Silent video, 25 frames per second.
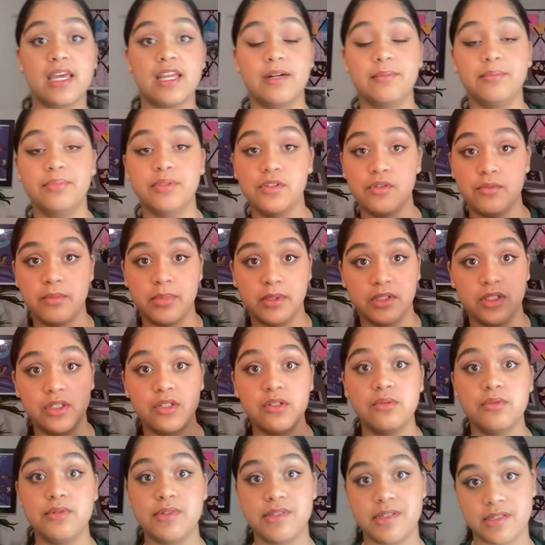a blue
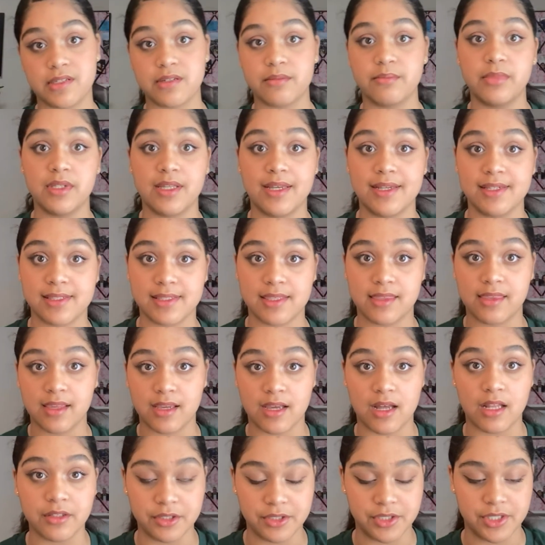balloon to symbolize that the
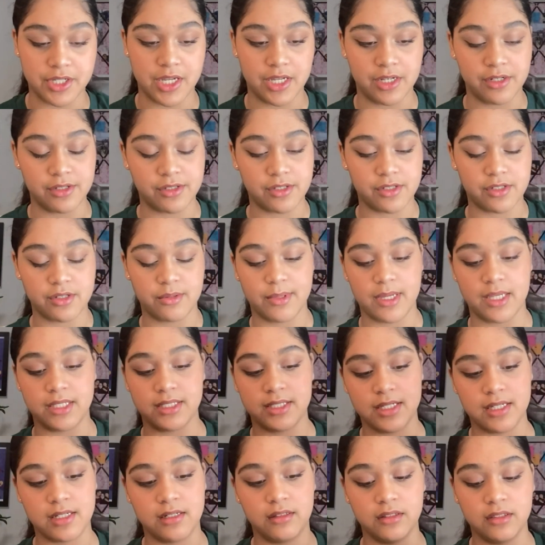color change. So we had
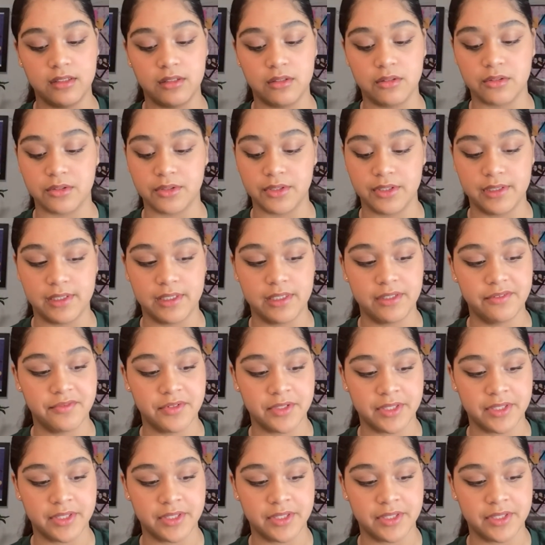to get a little creative with